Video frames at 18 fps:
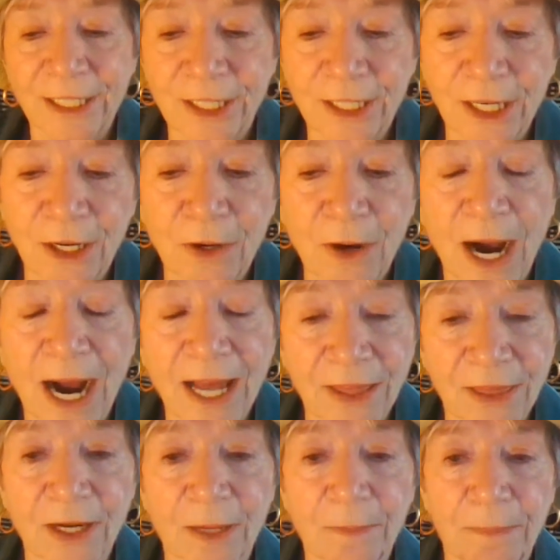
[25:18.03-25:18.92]
And you know,
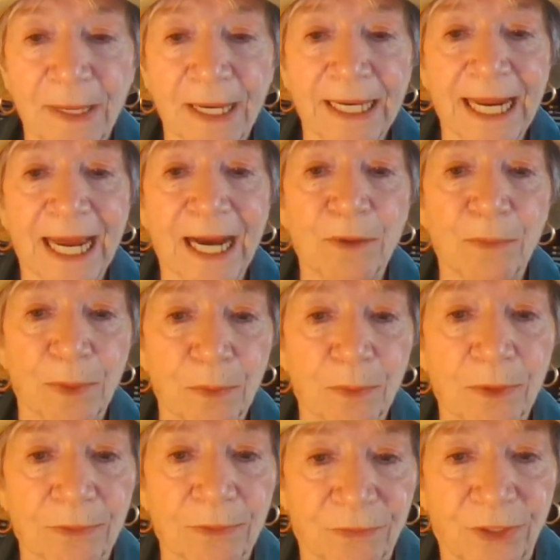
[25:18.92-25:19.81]
I thought by now we
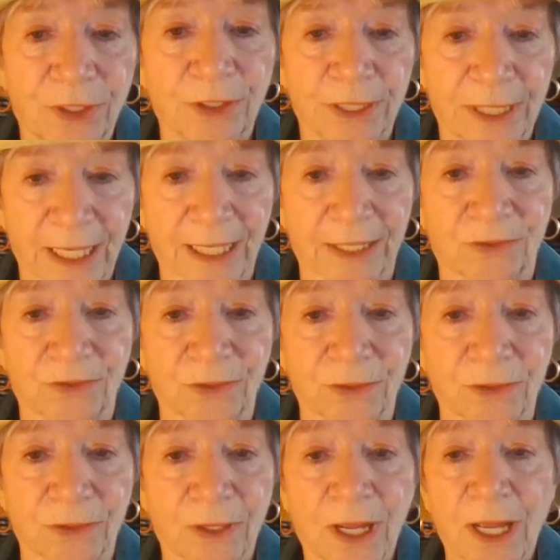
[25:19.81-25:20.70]
would have cured
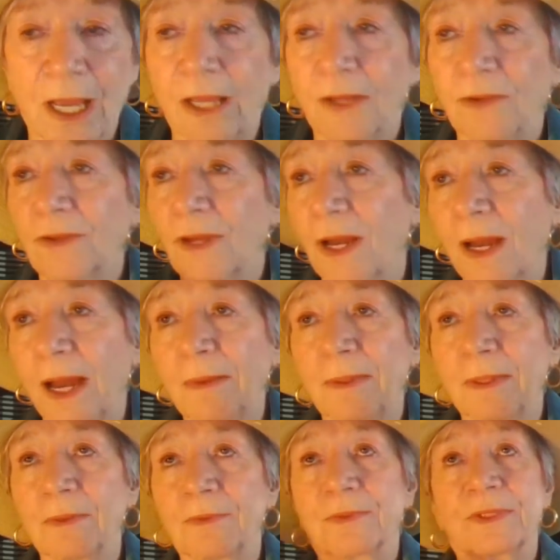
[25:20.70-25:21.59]
cancer.
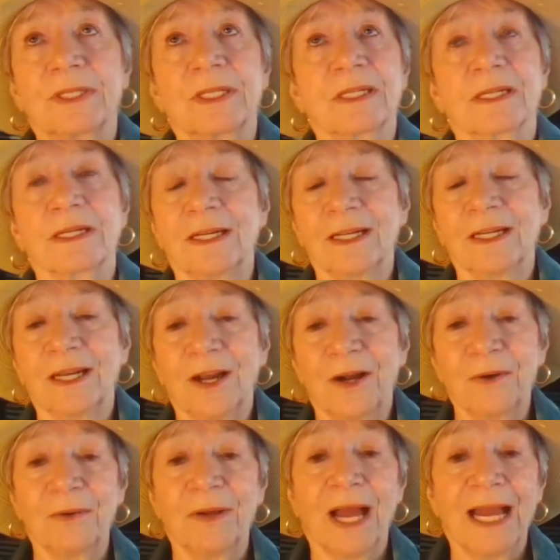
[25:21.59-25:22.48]
I mean, it's, you
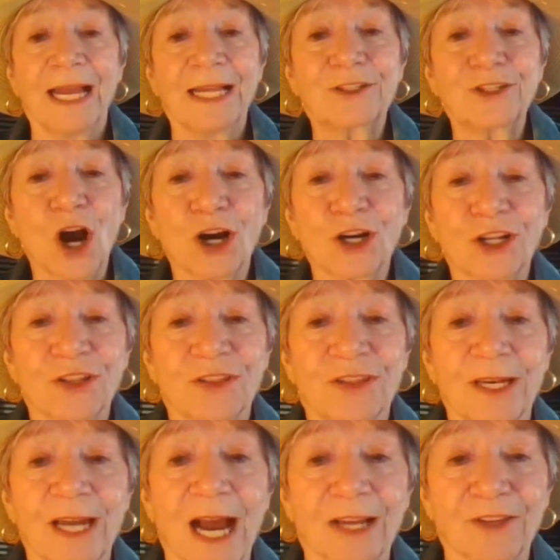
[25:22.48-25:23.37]
know, it's harder
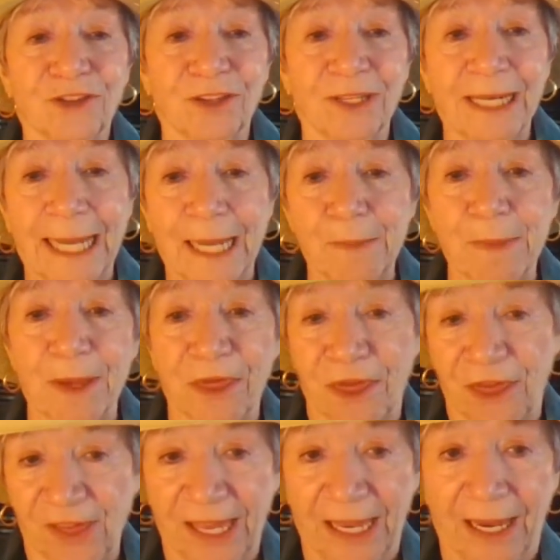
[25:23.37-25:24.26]
well, than us
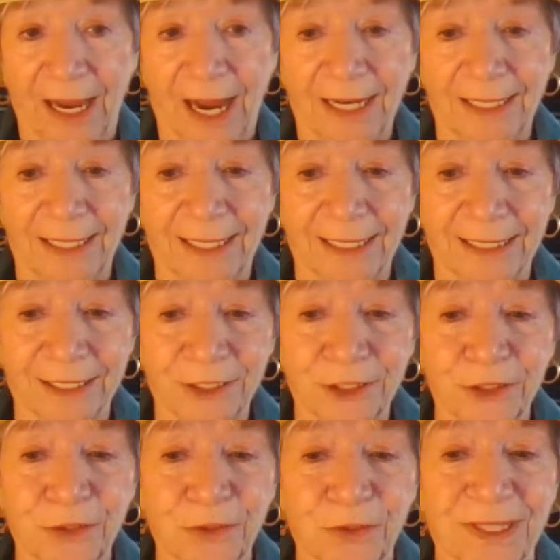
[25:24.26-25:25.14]
laymen think. I didn't.
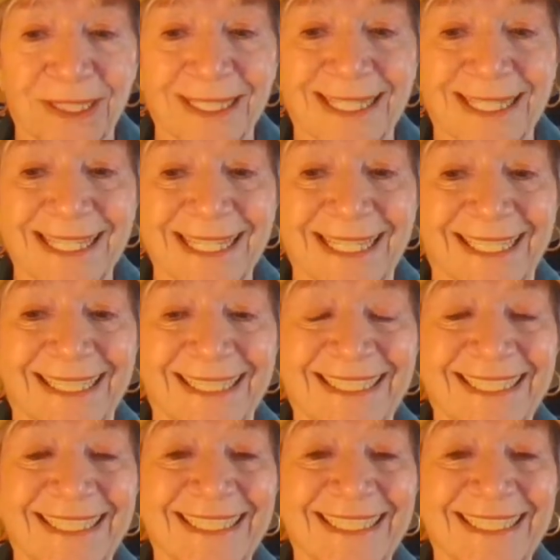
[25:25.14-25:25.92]
In your case, things.